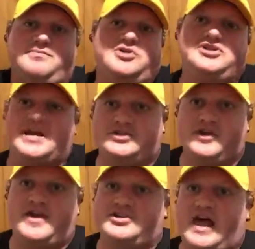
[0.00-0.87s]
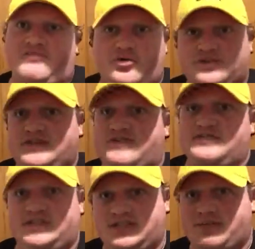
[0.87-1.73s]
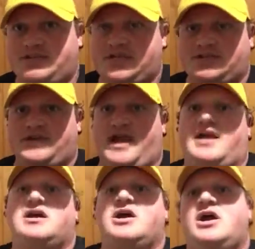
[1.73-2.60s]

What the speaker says: Most of you guys know that, July 4th, 1776, okay?